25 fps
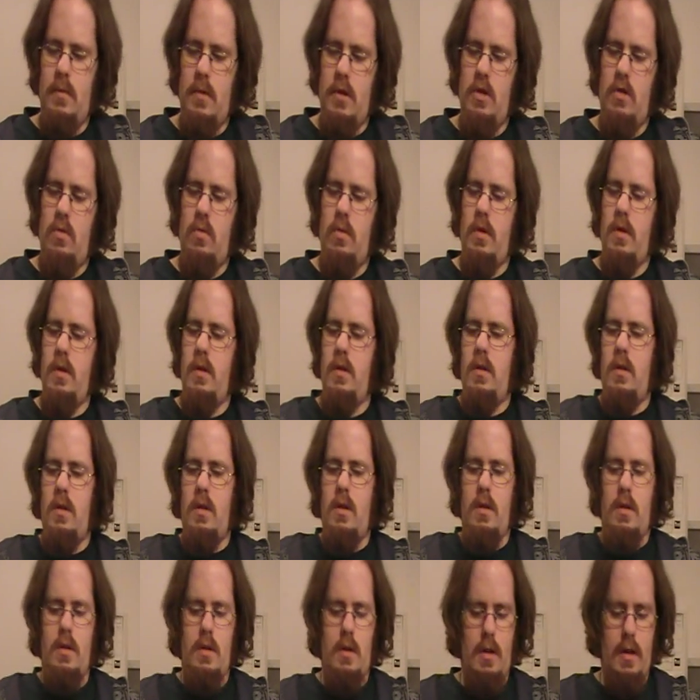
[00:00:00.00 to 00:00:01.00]
Just wanted
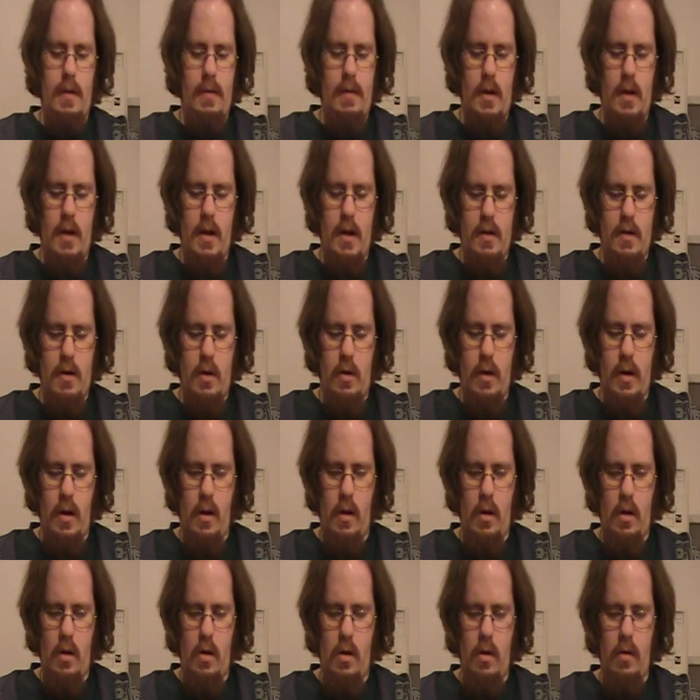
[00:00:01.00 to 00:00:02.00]
to give you guys a quick
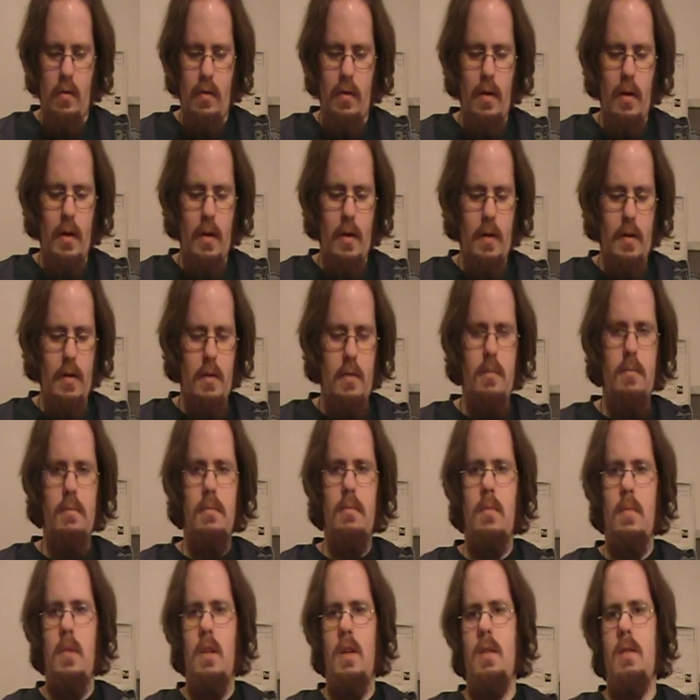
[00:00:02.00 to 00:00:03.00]
look over on
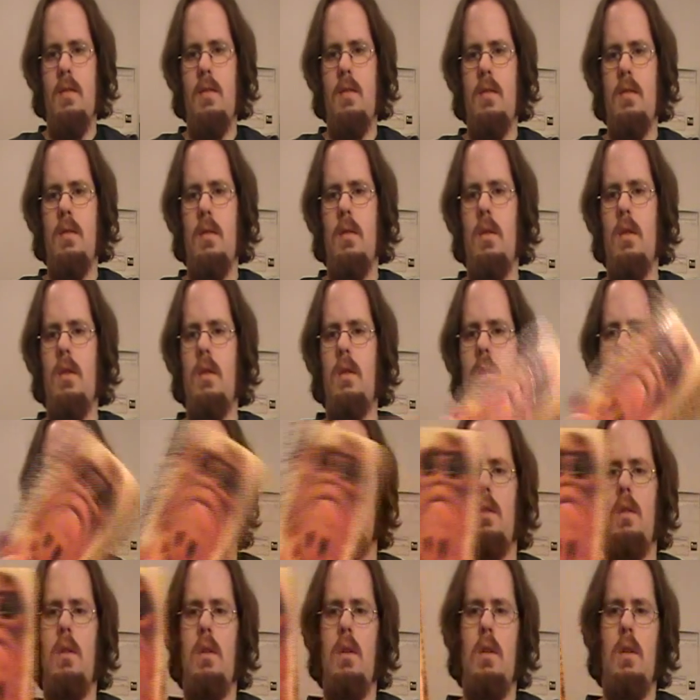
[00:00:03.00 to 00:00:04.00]
this.
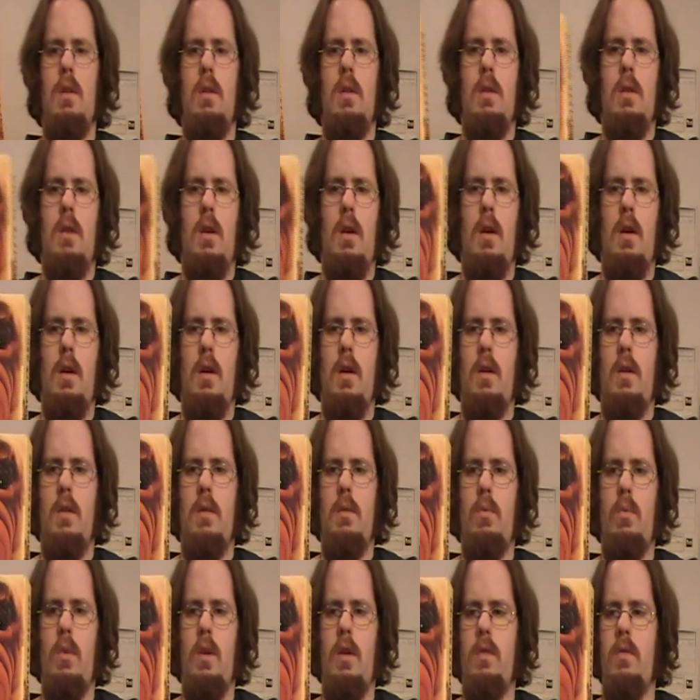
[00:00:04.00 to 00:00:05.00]
Uh,
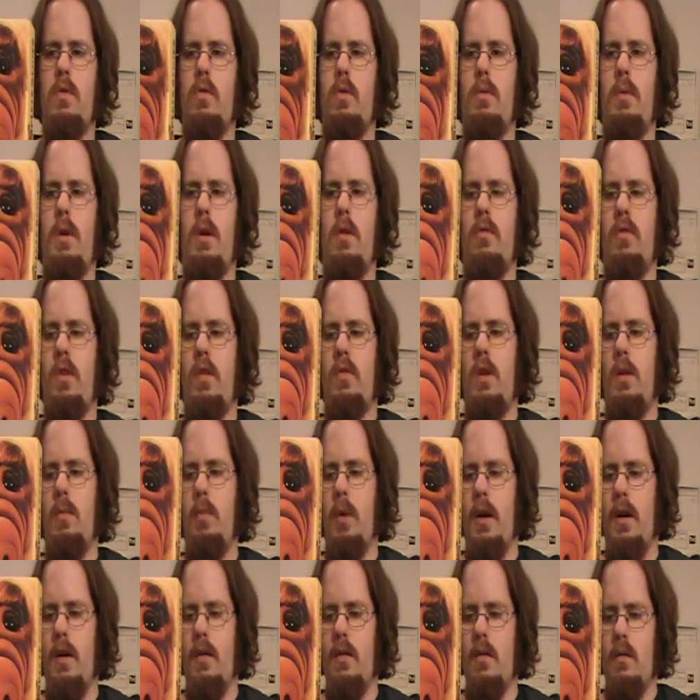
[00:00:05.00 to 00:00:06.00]
runs for about 50
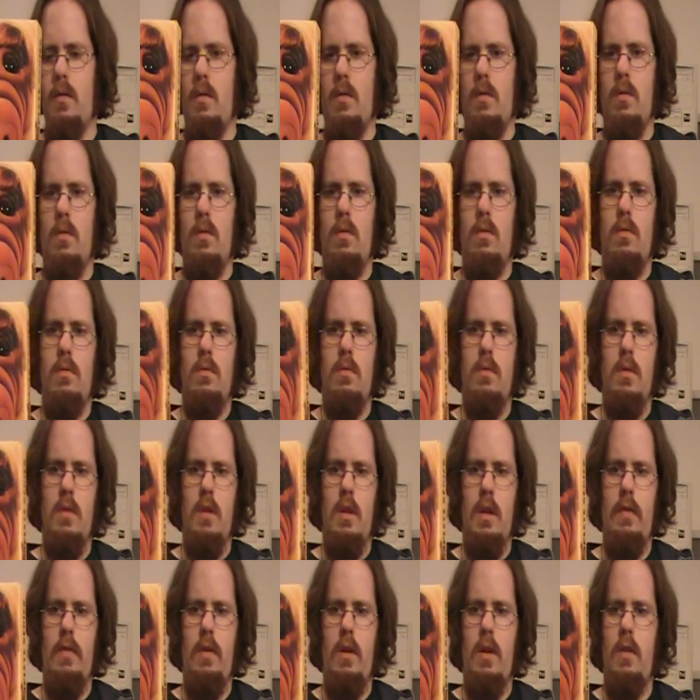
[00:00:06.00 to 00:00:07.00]
bucks
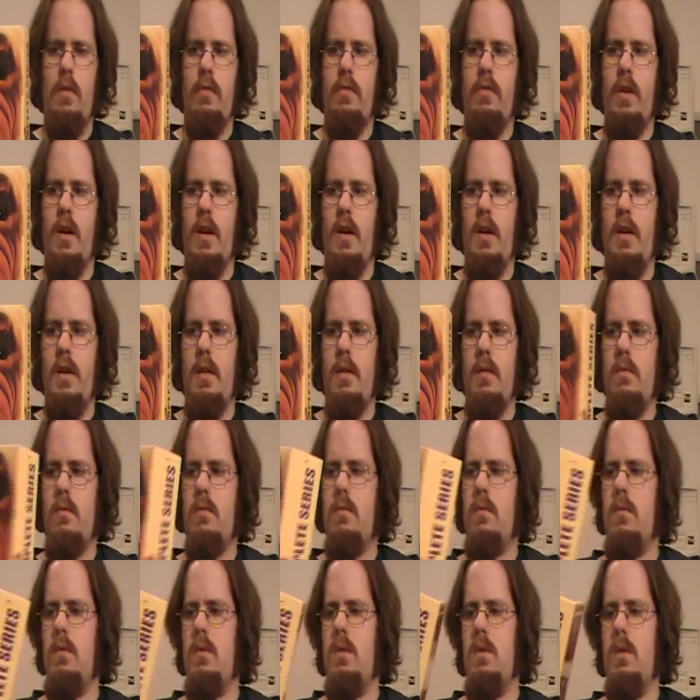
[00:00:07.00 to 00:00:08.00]
if you can find it.
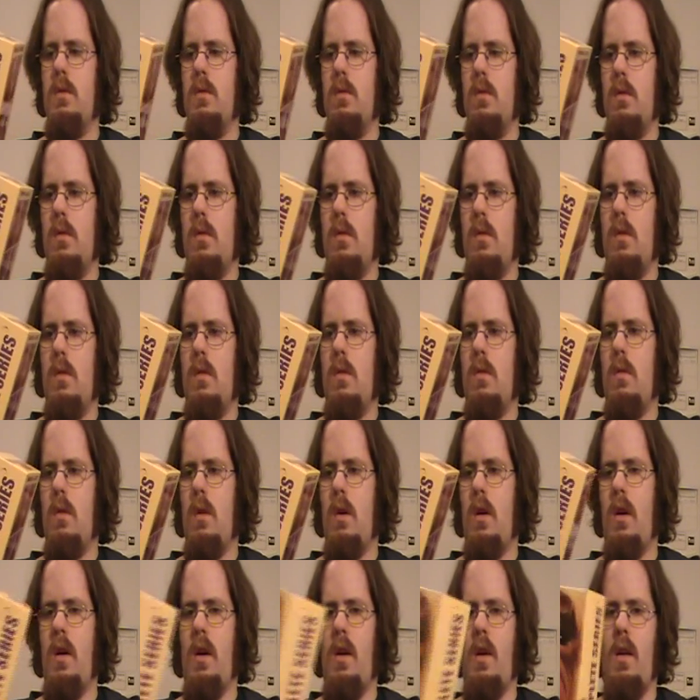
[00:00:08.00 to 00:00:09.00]

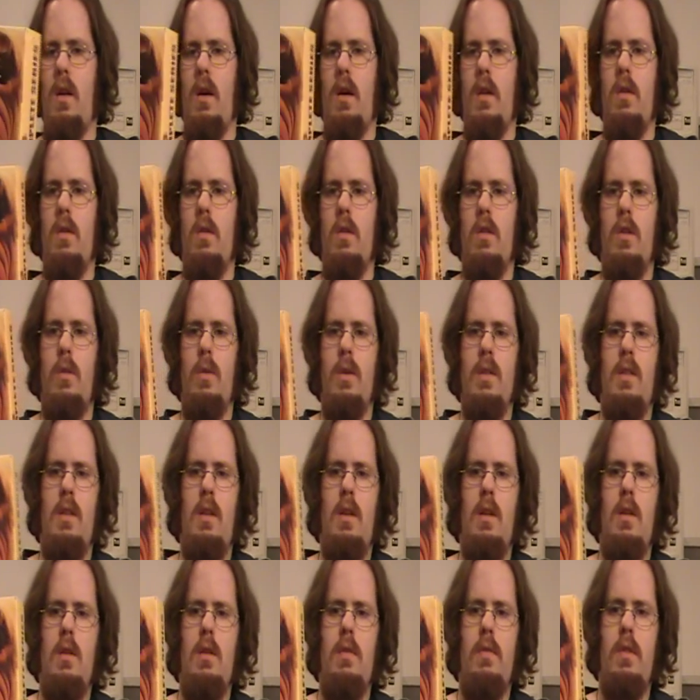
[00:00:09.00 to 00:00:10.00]
I, I don't know what
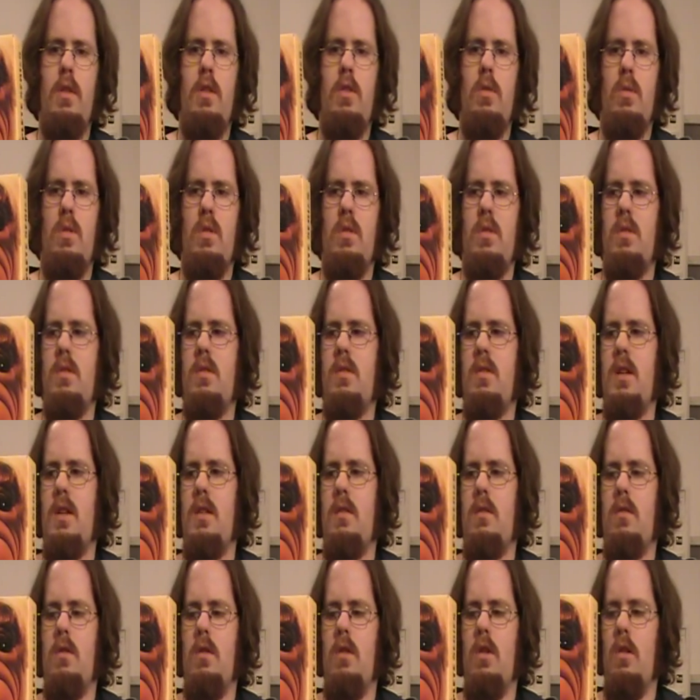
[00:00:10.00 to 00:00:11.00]
the individual
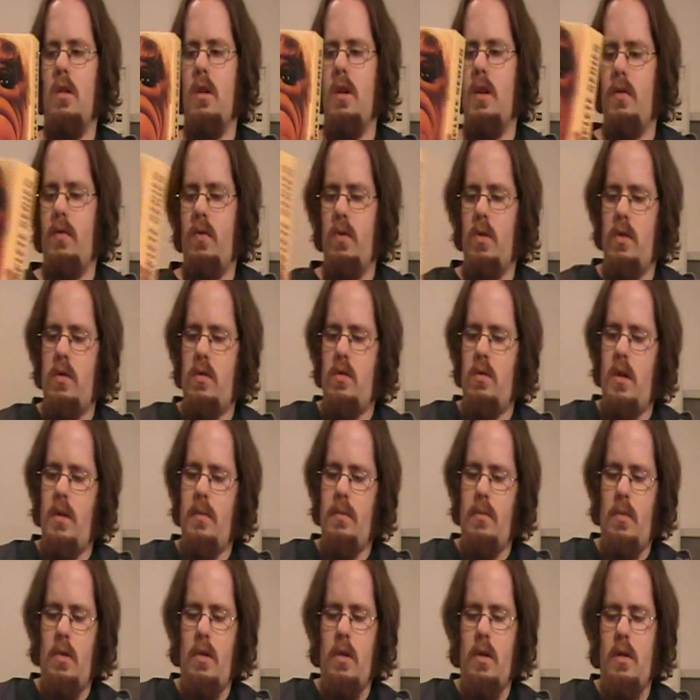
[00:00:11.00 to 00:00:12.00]
sets are going for, so
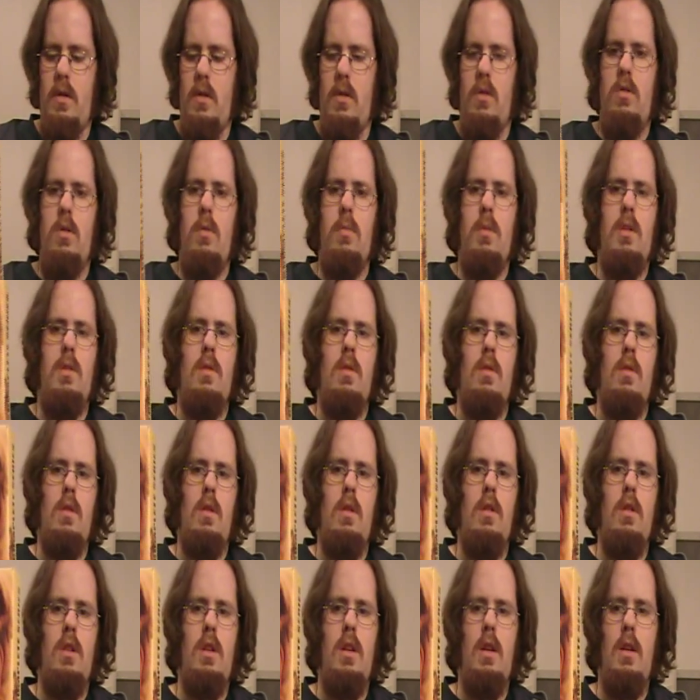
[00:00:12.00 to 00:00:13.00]
I'm going to assume this is a
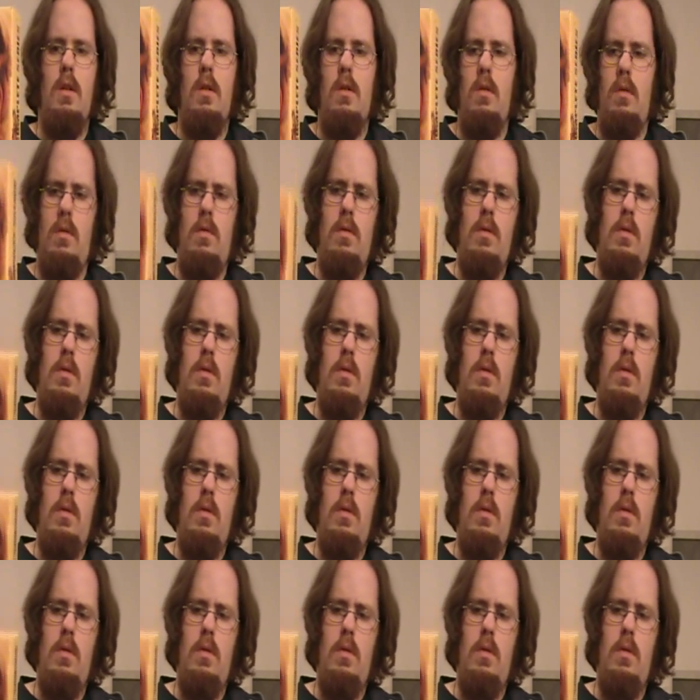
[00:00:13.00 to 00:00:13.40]
good deal.